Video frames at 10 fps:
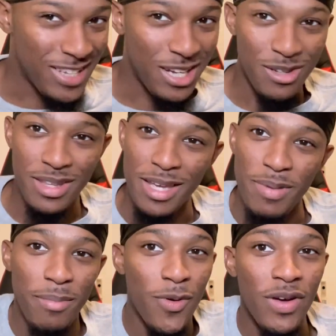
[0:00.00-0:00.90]
I don't think
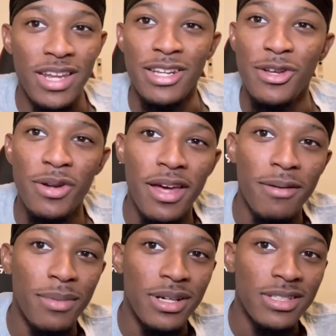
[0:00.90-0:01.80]
people really do
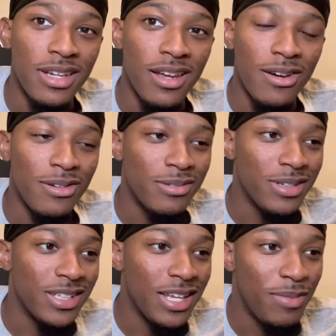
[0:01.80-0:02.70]
that much now.
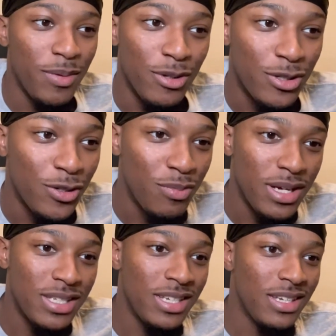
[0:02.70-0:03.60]
I think people are too
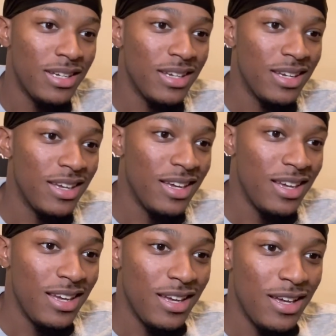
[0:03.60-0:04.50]
busy
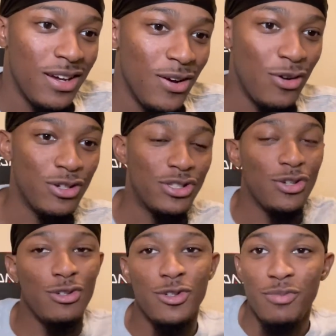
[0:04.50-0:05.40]
on
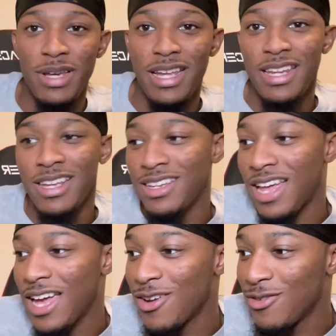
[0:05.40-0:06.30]
social media.
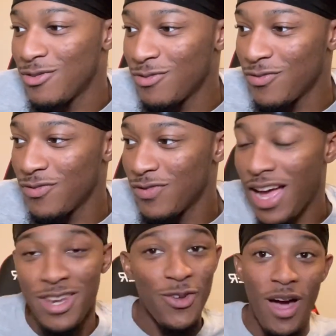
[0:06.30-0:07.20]
Like,
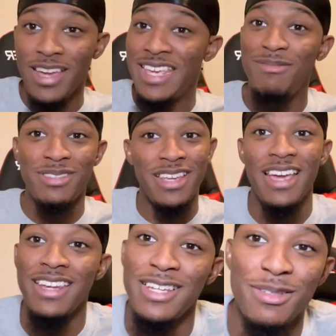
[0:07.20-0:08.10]
I know I keep
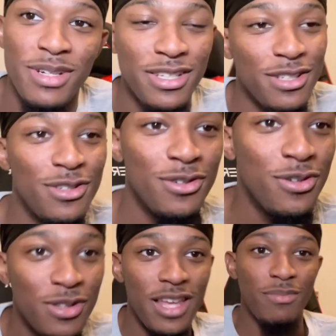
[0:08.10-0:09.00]
saying this, but it's the
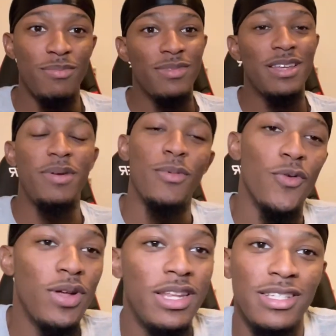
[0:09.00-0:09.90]
truth. Like, I think people
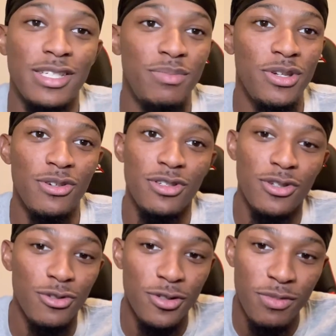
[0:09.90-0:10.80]
really just be on
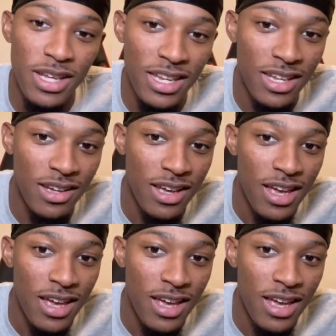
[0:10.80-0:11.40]
social media